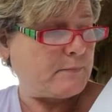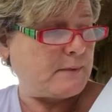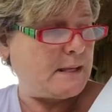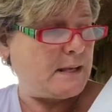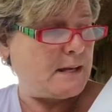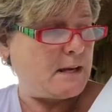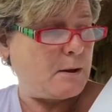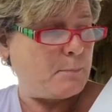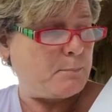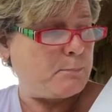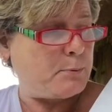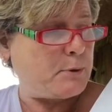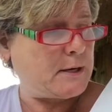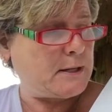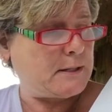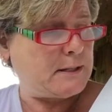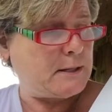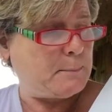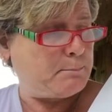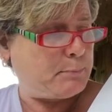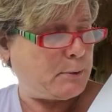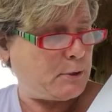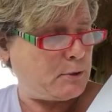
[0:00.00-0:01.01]
in a
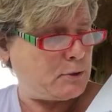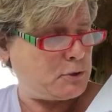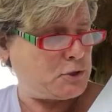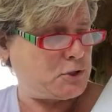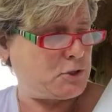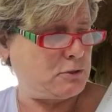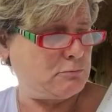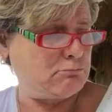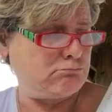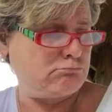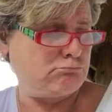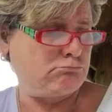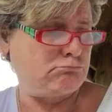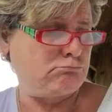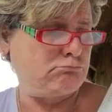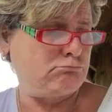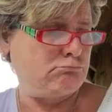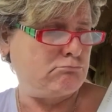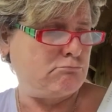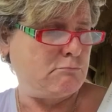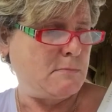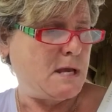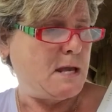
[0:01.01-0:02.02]
prickly perch
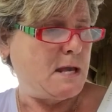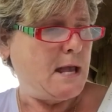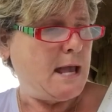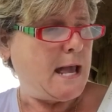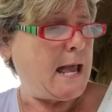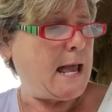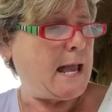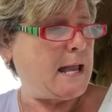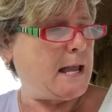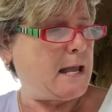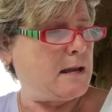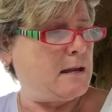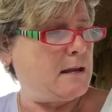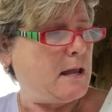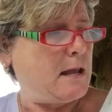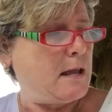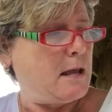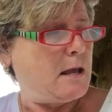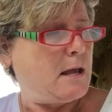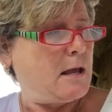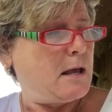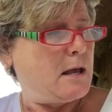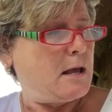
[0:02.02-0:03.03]
and
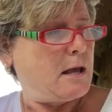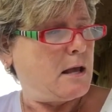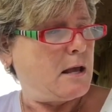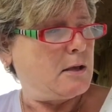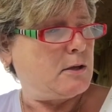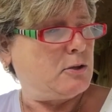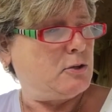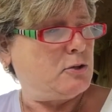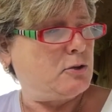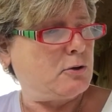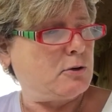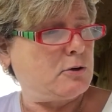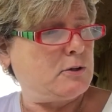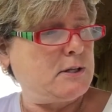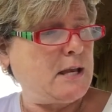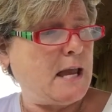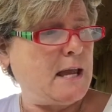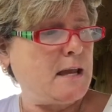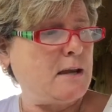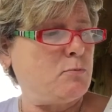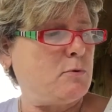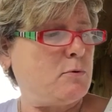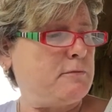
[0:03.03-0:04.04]
your
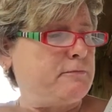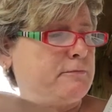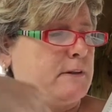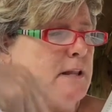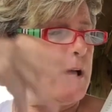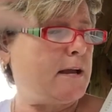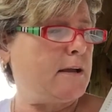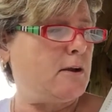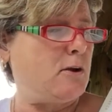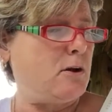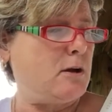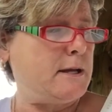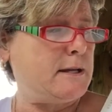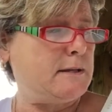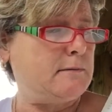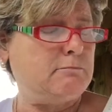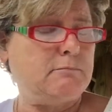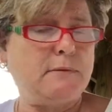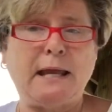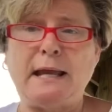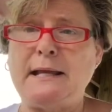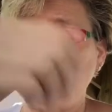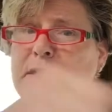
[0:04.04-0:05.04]
gang will fly on
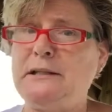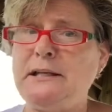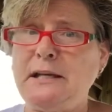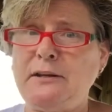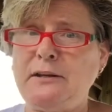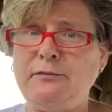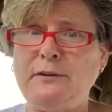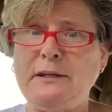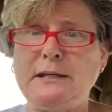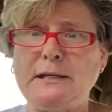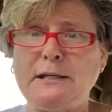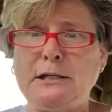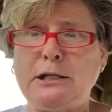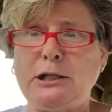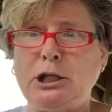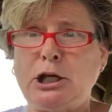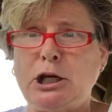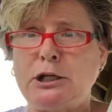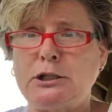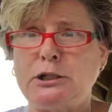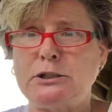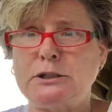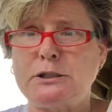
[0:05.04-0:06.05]
and leave you in
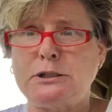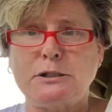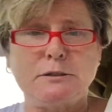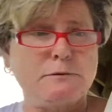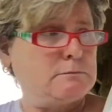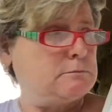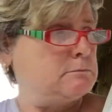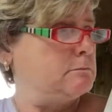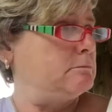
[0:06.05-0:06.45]
a lurch.